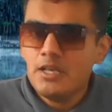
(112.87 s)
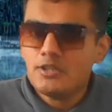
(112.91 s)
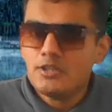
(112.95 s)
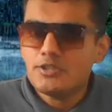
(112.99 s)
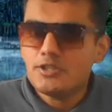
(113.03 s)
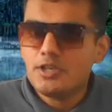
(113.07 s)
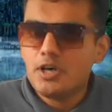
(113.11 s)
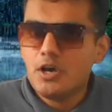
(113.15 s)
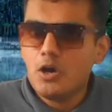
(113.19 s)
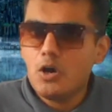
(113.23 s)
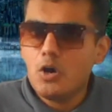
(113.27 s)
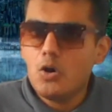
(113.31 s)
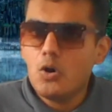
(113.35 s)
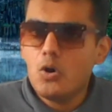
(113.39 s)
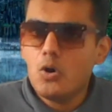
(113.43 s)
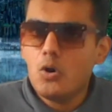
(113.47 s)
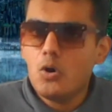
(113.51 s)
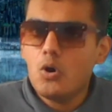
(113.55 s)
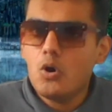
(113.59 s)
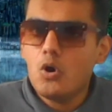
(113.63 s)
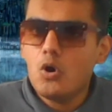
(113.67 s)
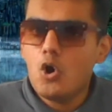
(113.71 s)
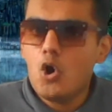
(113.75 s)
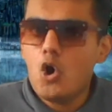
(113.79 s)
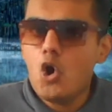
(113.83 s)

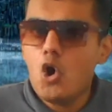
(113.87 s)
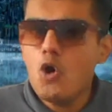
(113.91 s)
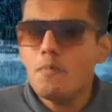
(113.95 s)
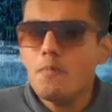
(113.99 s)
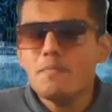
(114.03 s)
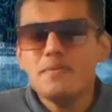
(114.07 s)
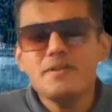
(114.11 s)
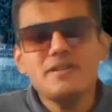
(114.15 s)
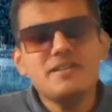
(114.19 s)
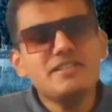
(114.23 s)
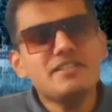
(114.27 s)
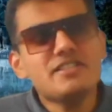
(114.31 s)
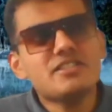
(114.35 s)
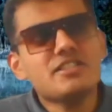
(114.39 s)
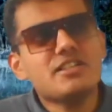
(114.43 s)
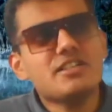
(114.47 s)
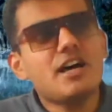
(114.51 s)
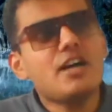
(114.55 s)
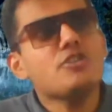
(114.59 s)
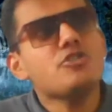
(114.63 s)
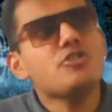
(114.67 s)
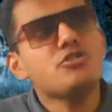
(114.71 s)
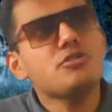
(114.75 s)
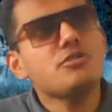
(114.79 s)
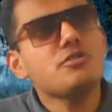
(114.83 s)
So open
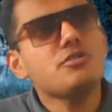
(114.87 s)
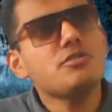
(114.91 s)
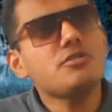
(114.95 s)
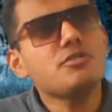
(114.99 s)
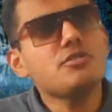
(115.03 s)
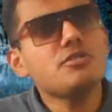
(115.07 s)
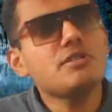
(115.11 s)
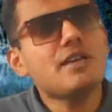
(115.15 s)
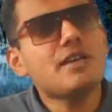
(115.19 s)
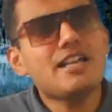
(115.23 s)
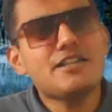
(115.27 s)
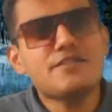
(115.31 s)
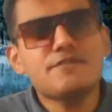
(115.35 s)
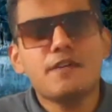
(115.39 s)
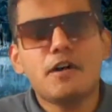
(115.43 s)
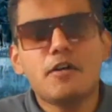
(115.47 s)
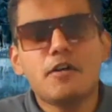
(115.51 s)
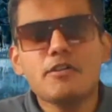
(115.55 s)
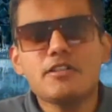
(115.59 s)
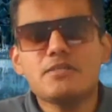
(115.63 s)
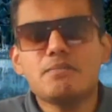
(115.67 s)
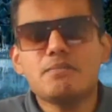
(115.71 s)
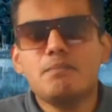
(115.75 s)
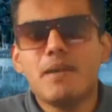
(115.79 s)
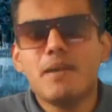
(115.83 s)
discussions as
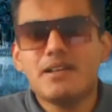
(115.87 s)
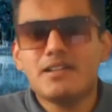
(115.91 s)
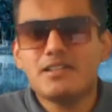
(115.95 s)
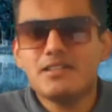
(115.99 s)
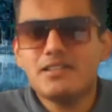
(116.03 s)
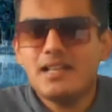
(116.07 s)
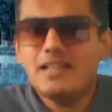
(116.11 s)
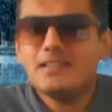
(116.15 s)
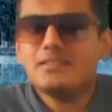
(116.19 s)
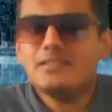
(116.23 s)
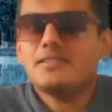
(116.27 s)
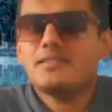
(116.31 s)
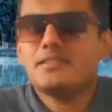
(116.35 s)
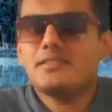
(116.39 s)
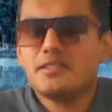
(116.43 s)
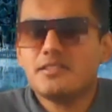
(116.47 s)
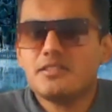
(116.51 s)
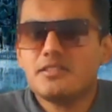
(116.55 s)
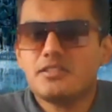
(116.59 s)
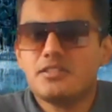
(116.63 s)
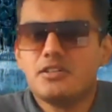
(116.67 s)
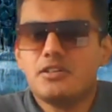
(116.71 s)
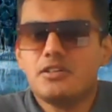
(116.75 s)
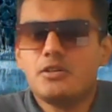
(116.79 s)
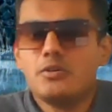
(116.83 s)
far as mental health is
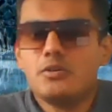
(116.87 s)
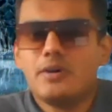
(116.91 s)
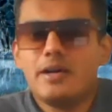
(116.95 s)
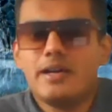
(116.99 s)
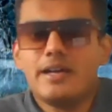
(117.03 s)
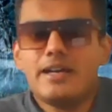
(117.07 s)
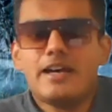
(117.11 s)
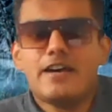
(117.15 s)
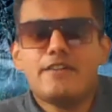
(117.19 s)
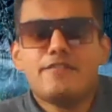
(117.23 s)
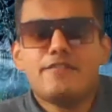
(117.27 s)
concerned, right?